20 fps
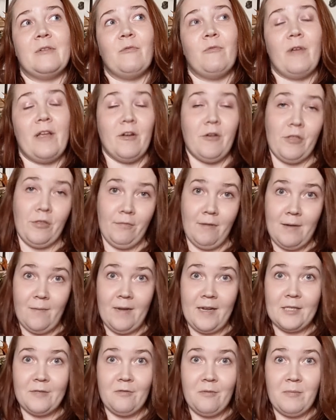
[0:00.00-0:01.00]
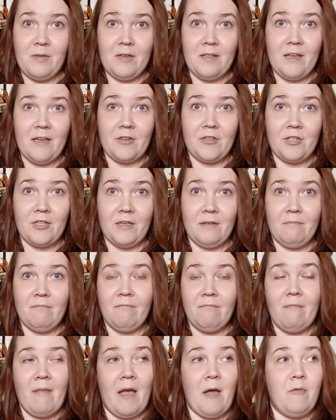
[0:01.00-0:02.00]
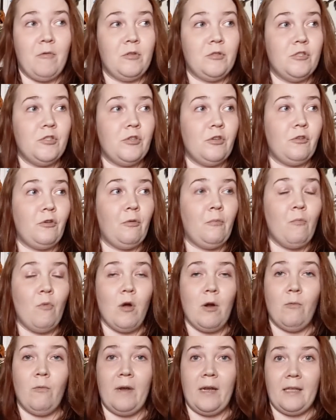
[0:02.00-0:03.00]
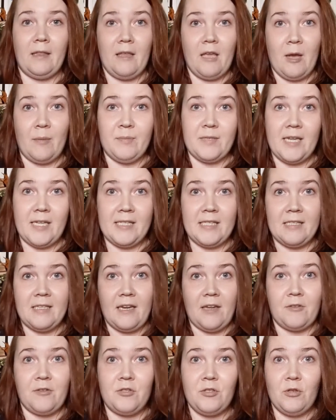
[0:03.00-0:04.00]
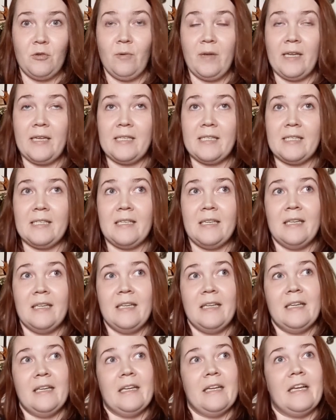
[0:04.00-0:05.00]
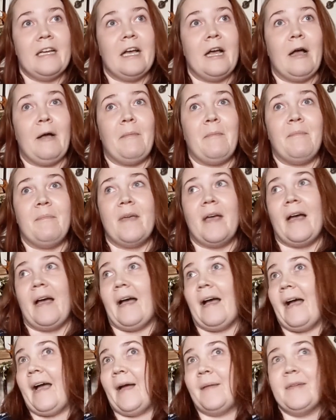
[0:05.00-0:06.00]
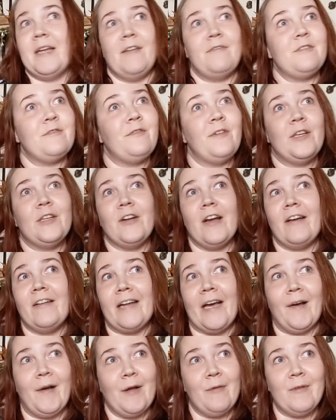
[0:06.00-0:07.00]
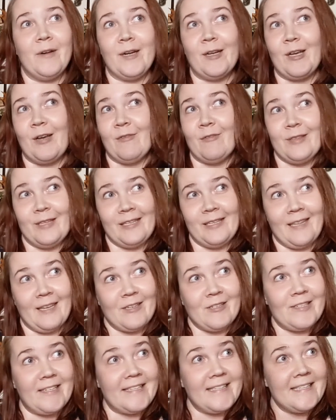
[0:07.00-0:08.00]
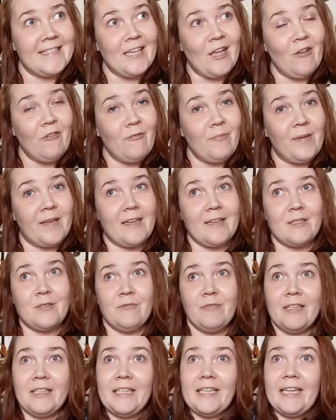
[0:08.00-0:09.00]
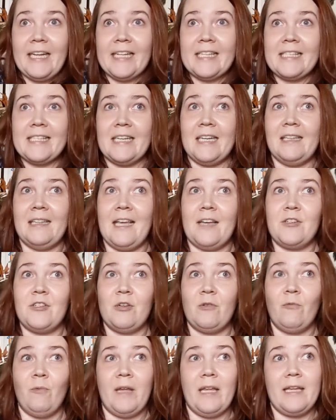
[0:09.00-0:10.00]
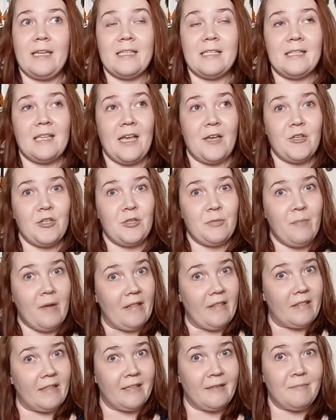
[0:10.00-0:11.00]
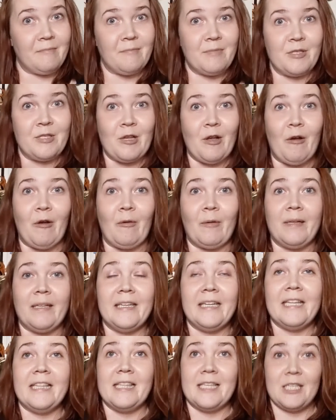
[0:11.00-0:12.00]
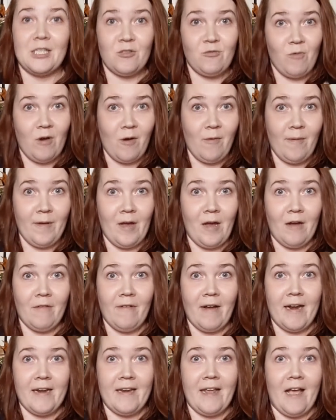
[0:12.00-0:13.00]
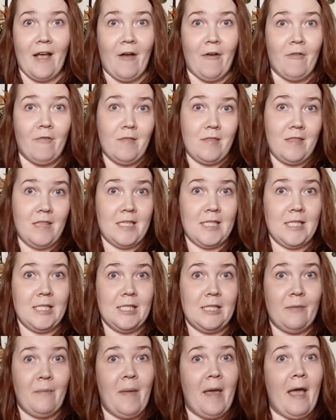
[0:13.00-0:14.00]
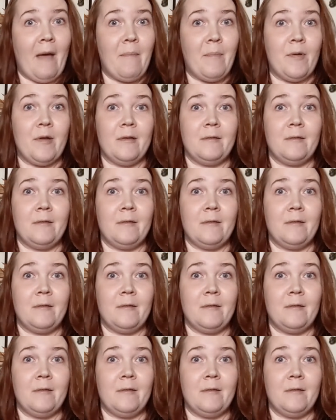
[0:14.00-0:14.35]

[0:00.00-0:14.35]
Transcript: we are 3 weeks from the election. I will do more weekly updates the next 2 weeks. I'm going to have to figure out how I want to cover the election itself, because really it's an election week / month. So this is where we are right now. This is the map.